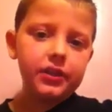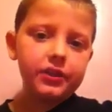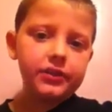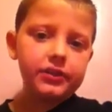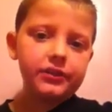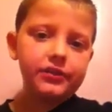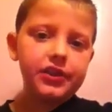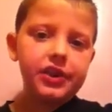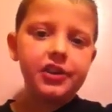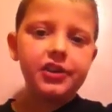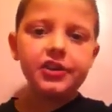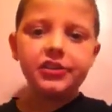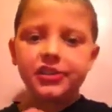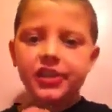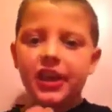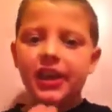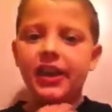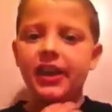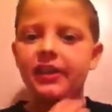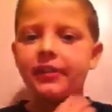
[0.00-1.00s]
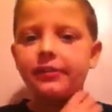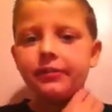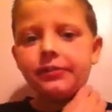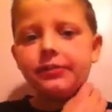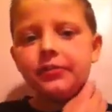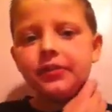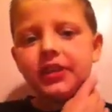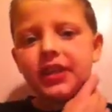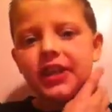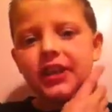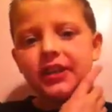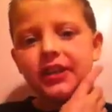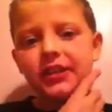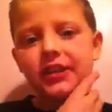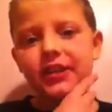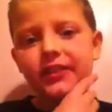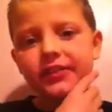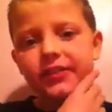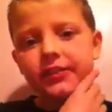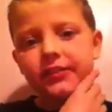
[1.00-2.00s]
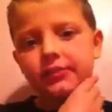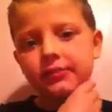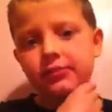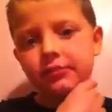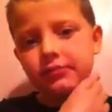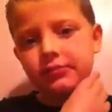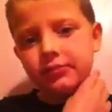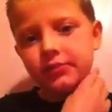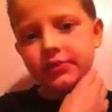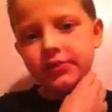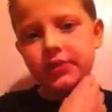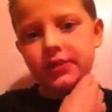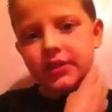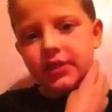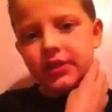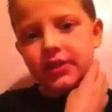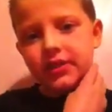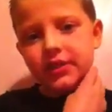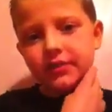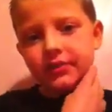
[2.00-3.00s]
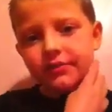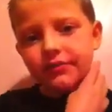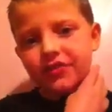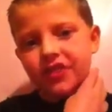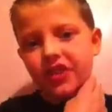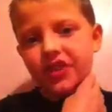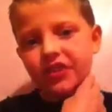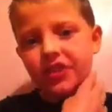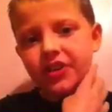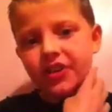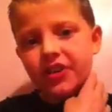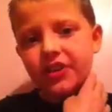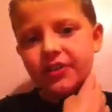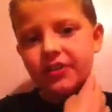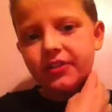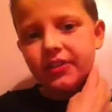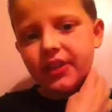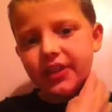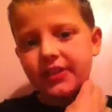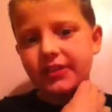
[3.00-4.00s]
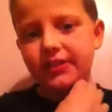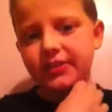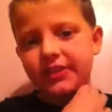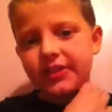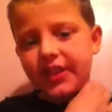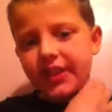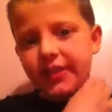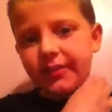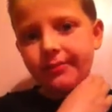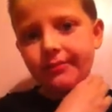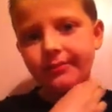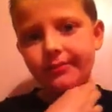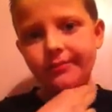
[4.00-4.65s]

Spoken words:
It's very sad, 9/11. Very exact date.